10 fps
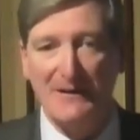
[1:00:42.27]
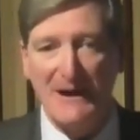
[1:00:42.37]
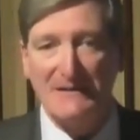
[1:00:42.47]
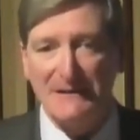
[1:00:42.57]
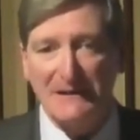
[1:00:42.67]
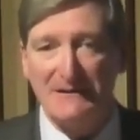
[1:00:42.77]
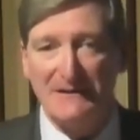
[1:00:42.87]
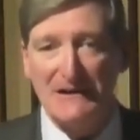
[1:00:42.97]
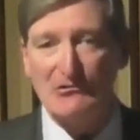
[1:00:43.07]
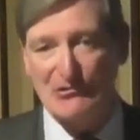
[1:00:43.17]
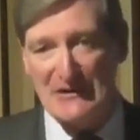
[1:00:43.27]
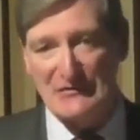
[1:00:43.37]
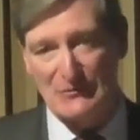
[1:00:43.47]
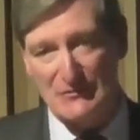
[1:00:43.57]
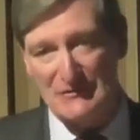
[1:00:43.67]
any
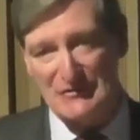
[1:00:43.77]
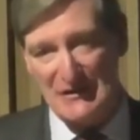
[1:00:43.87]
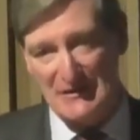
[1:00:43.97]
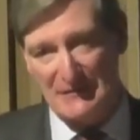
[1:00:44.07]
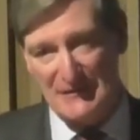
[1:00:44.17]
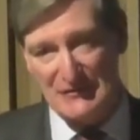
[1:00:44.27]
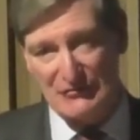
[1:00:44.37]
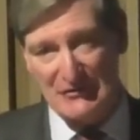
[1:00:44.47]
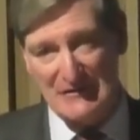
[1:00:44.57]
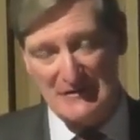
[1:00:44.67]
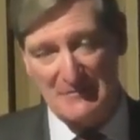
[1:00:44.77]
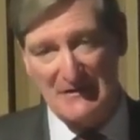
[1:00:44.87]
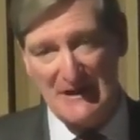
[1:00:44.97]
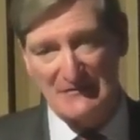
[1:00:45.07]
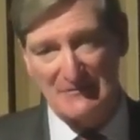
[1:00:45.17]
interest or concern for this treaty, but
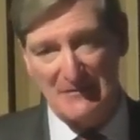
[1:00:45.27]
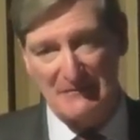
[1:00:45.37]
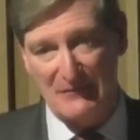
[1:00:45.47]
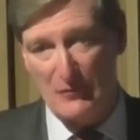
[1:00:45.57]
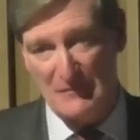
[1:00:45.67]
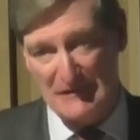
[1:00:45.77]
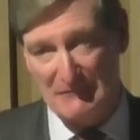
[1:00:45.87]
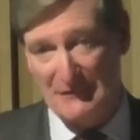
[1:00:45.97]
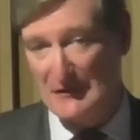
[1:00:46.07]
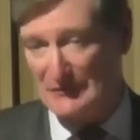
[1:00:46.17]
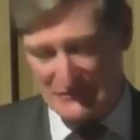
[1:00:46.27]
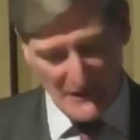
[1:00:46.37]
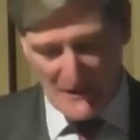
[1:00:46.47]
it hasn't been formally revoked?